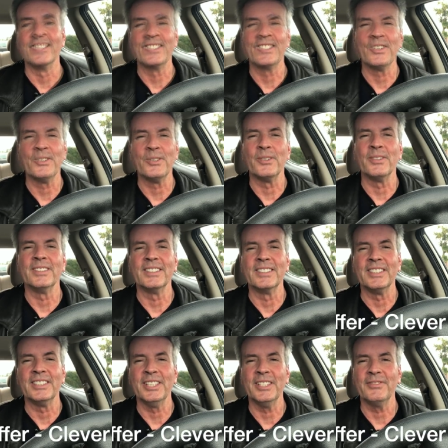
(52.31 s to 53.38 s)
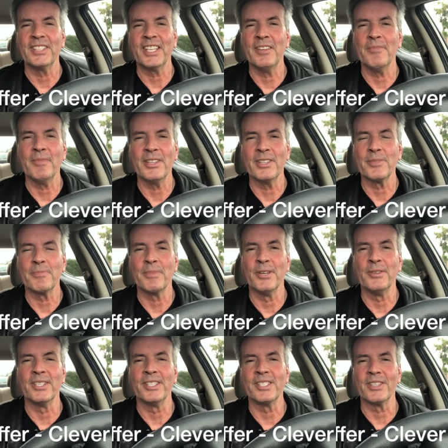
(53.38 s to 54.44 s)
So Lyft gave me this
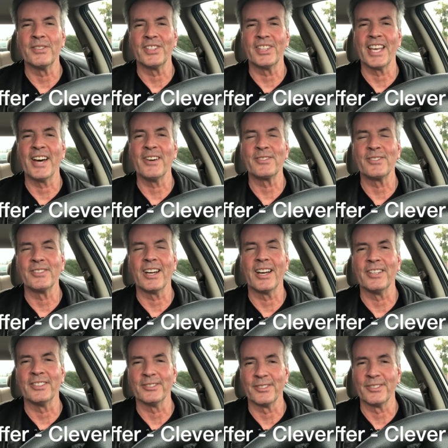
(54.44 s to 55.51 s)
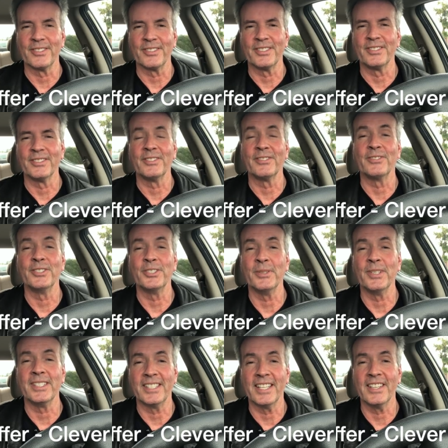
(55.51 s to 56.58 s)
bonus of $1,000 for
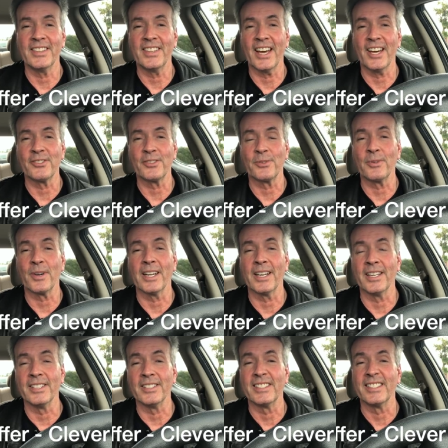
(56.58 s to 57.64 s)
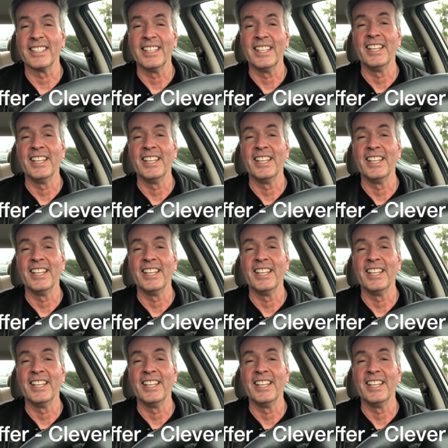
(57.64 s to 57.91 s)
doing 10,000 rides.